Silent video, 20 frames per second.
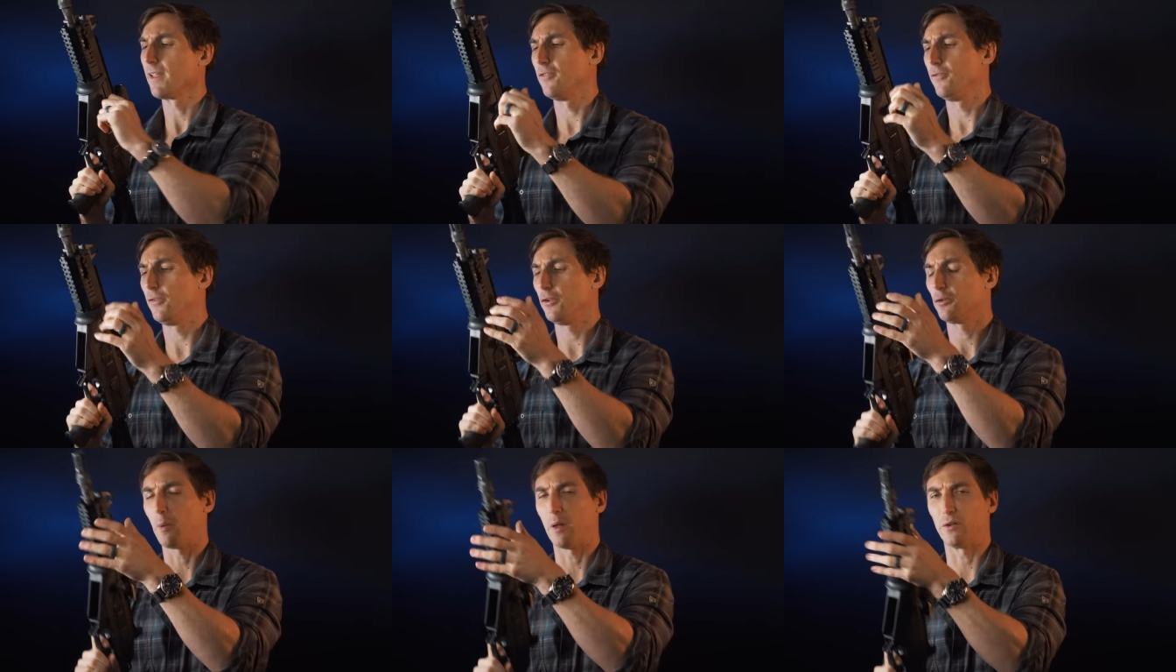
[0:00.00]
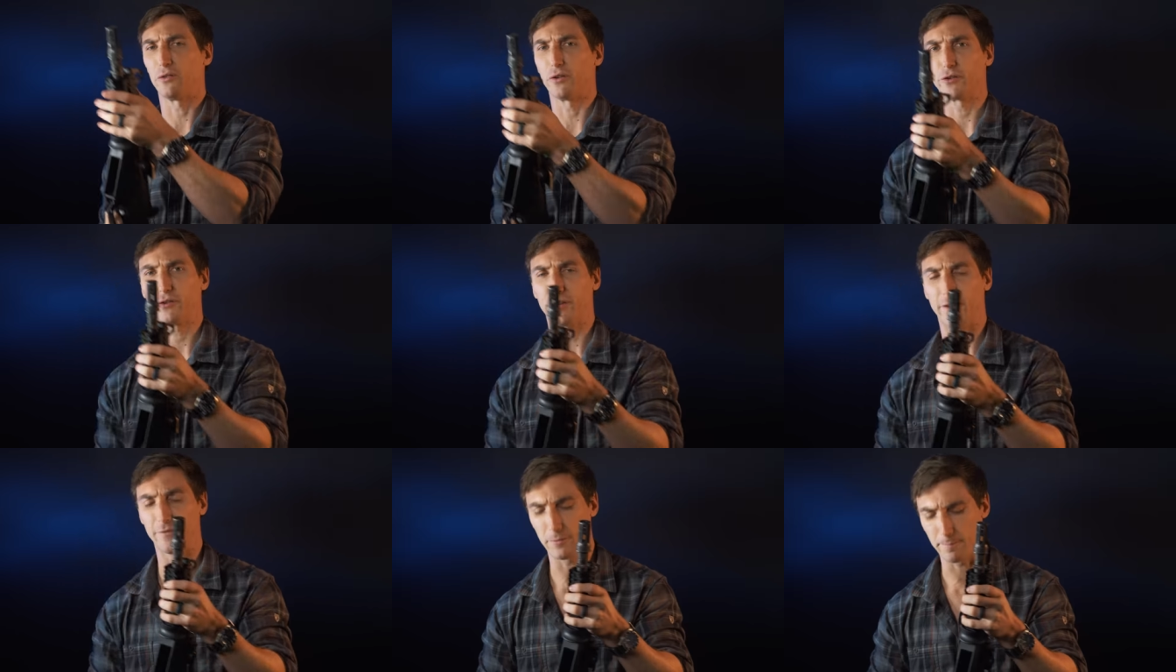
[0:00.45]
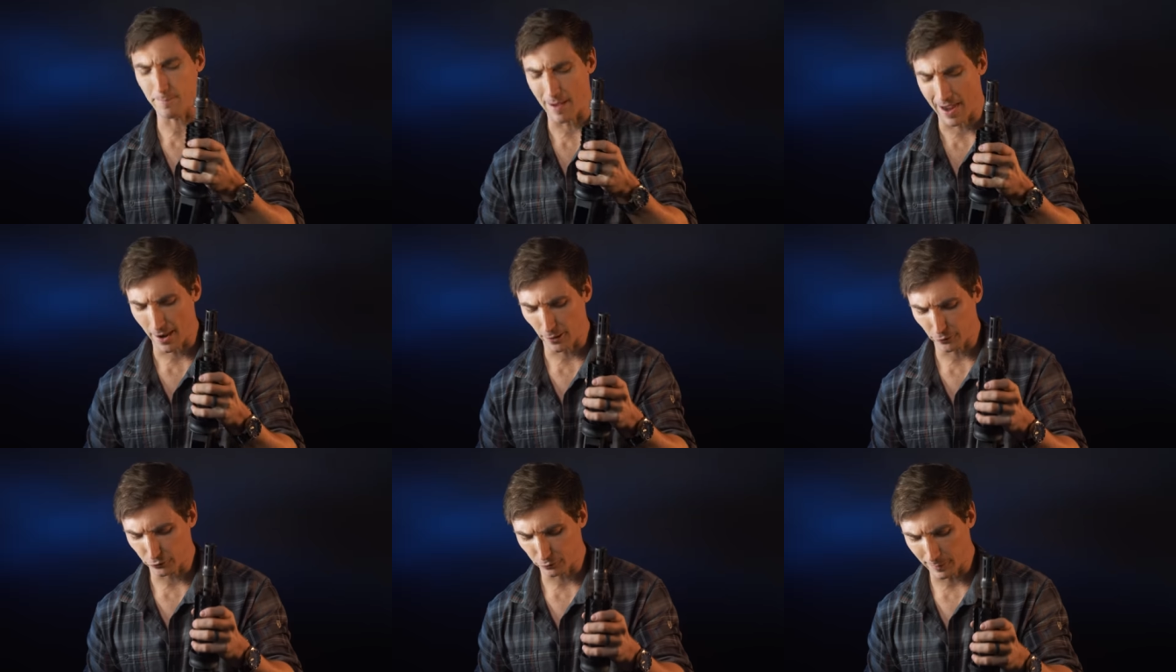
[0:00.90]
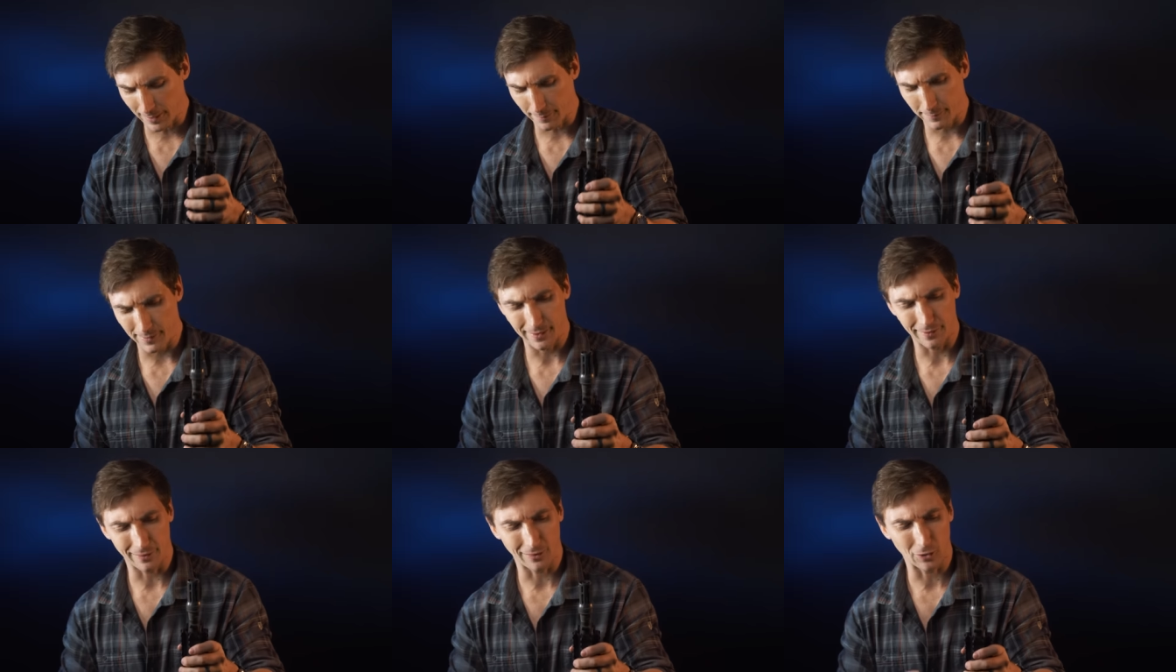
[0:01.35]
Feels about 6-7 pounds,
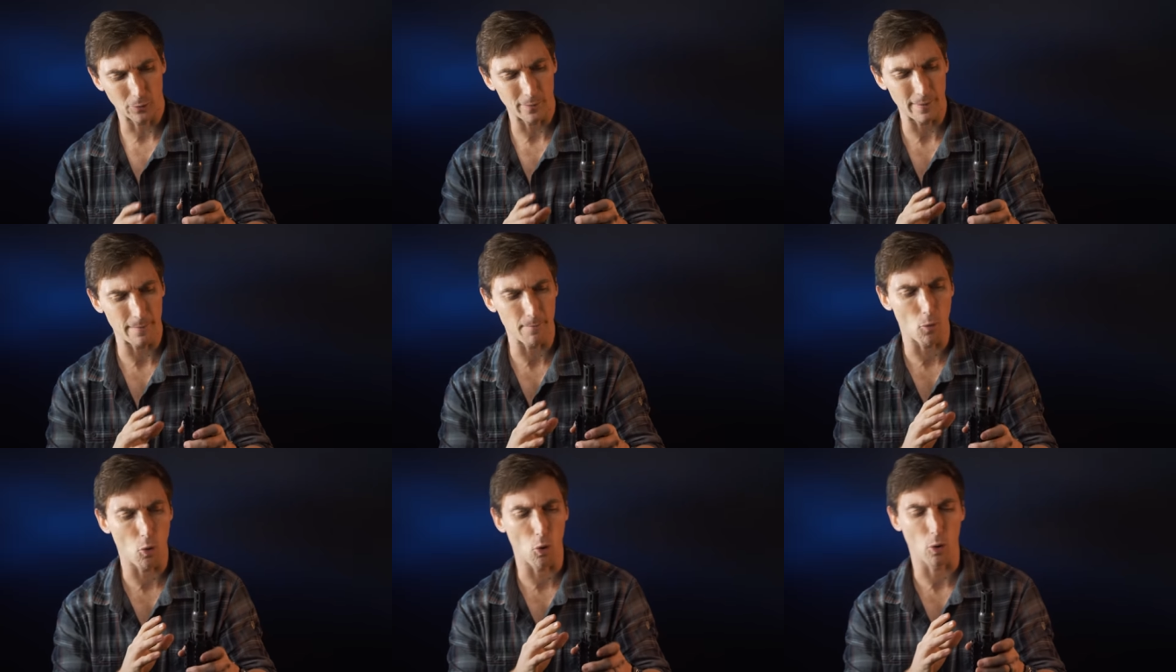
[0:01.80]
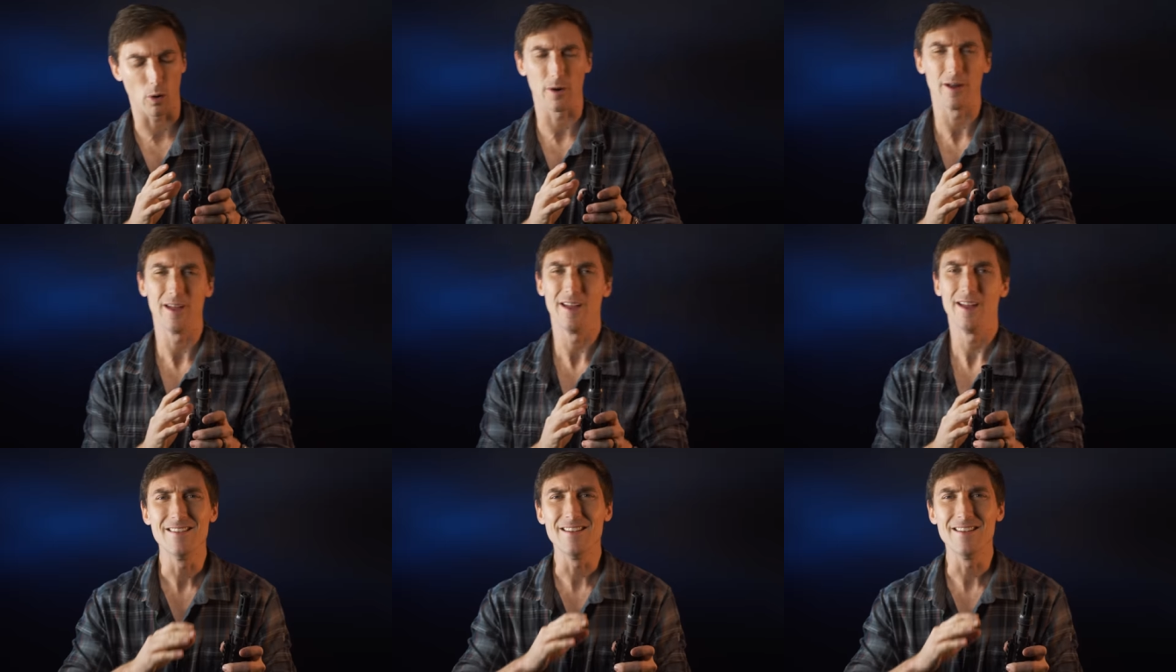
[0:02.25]
maybe a little bit more.